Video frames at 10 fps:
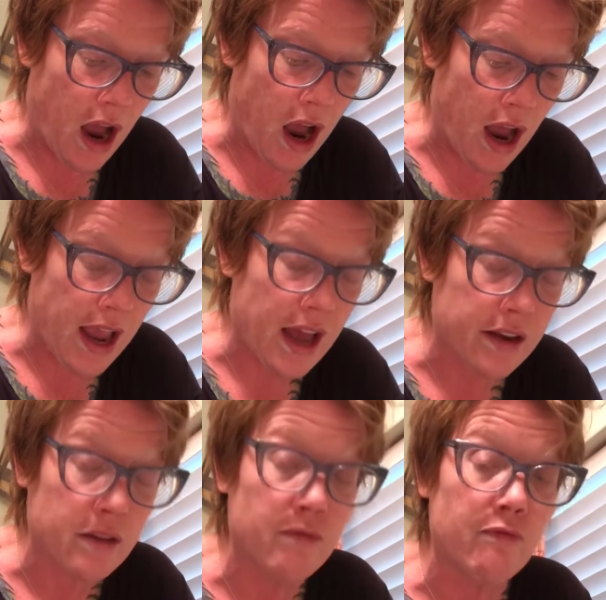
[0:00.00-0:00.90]
I
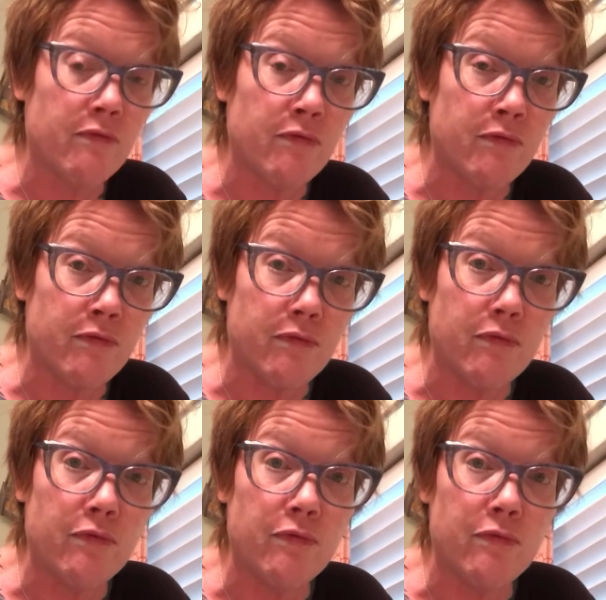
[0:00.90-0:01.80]
had a
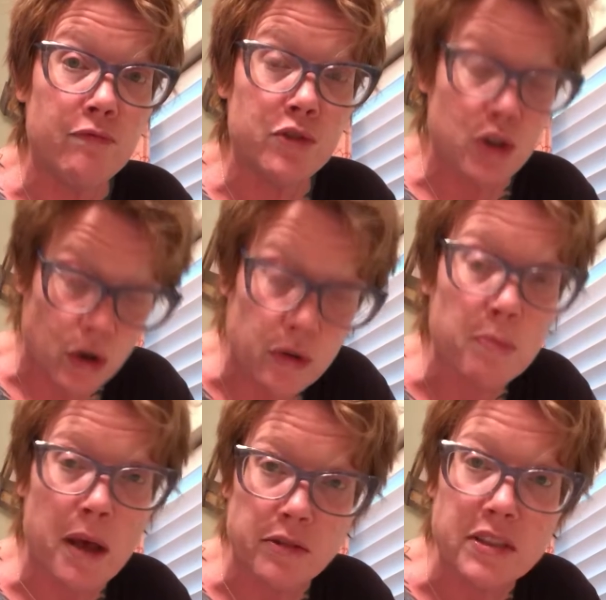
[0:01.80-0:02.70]
total
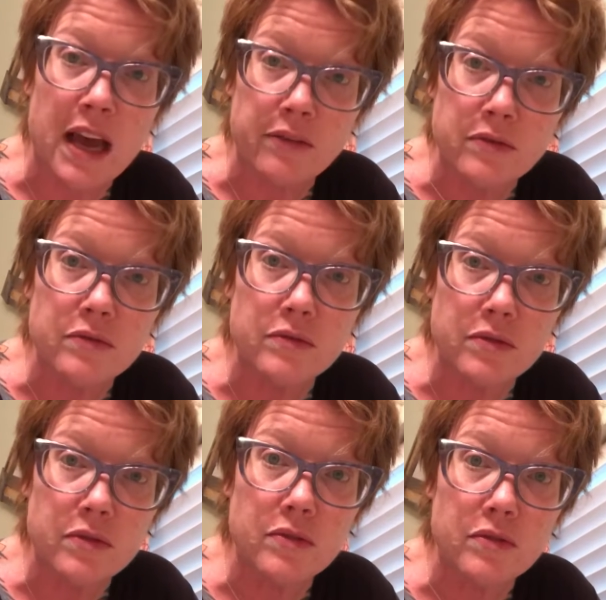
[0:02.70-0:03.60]
meltdown
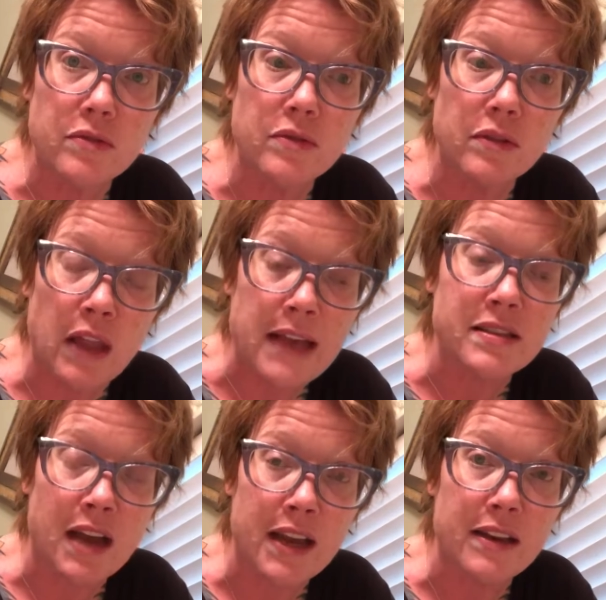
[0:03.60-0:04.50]

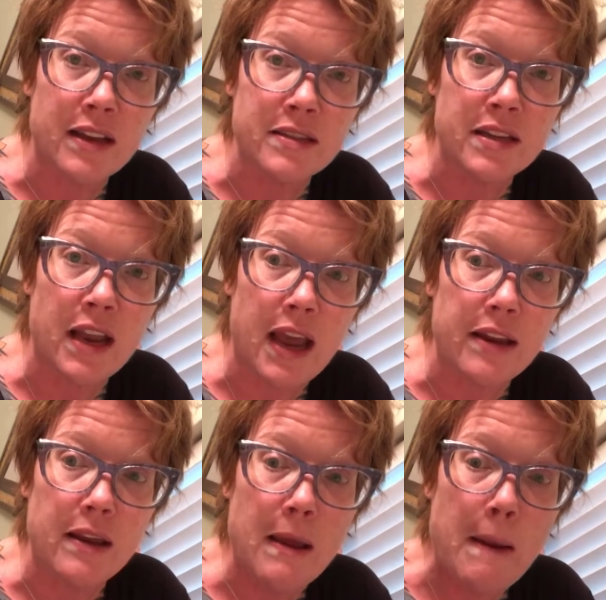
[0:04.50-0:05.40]
last night and
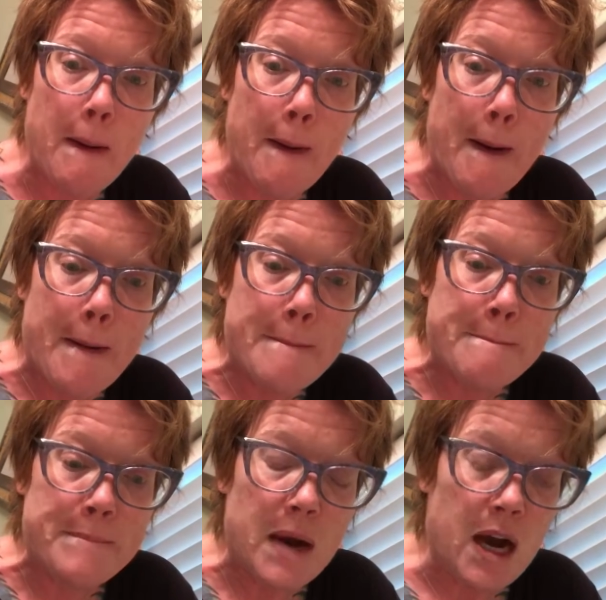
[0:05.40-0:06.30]
today.
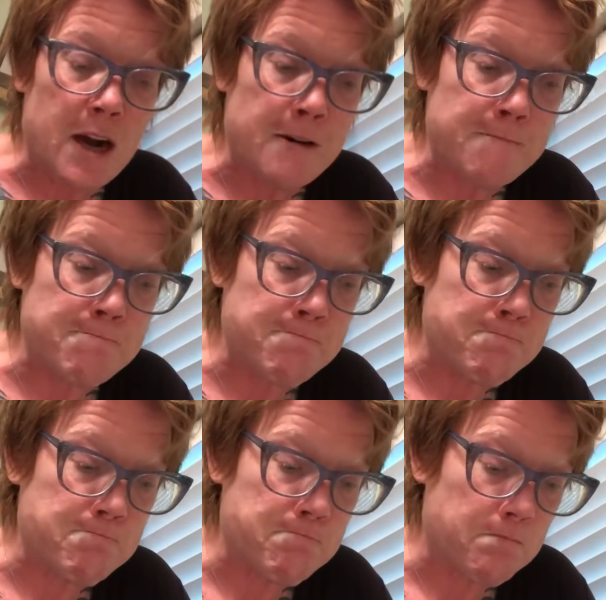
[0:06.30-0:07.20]
Um,
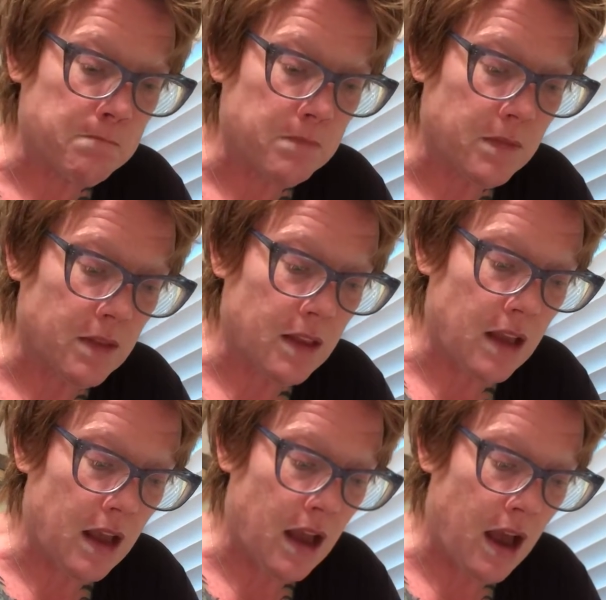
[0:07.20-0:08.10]

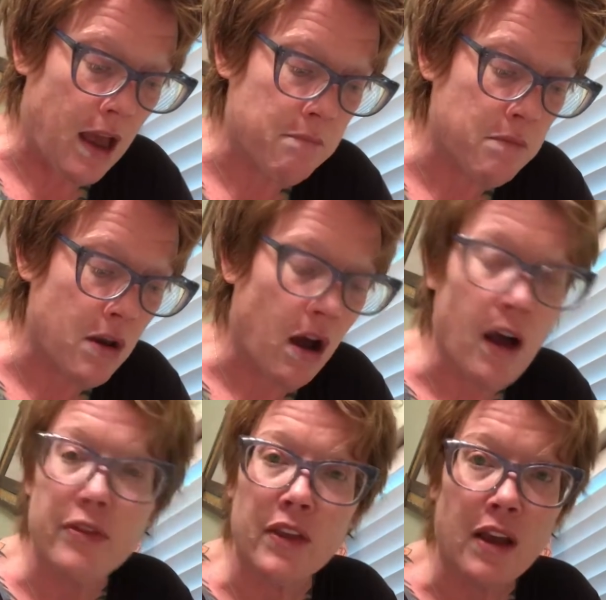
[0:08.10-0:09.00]
I'm
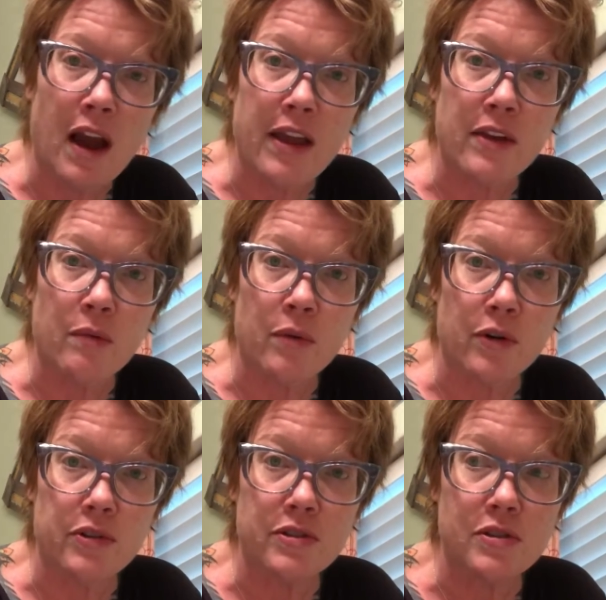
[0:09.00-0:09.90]
not the guy that
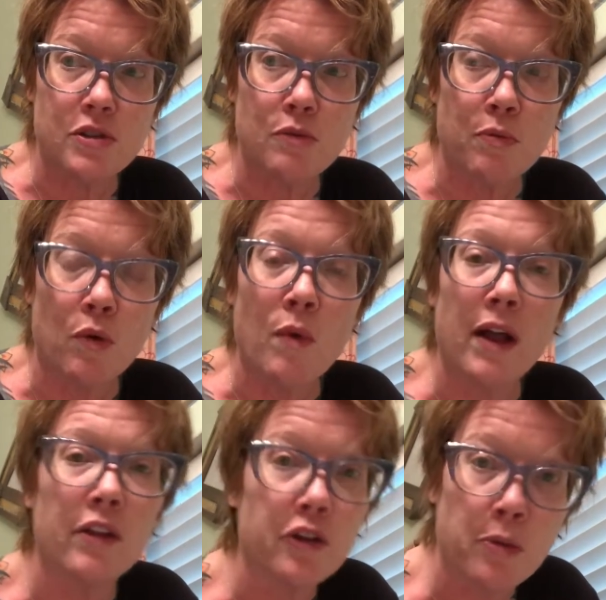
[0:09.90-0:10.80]
works super
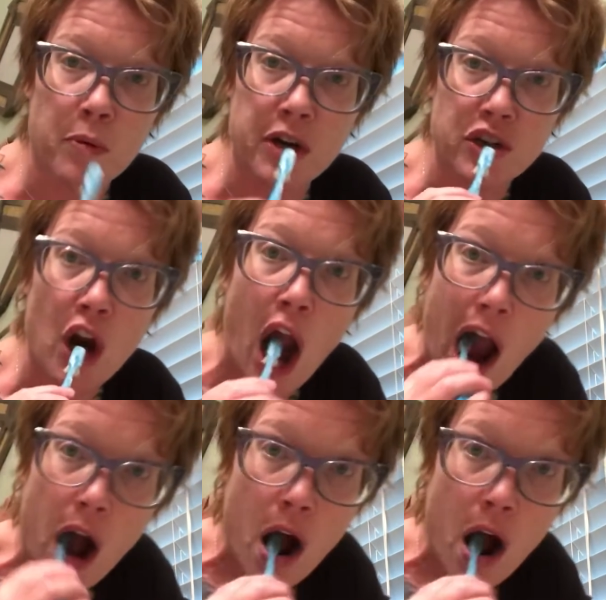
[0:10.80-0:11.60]
well under pressure.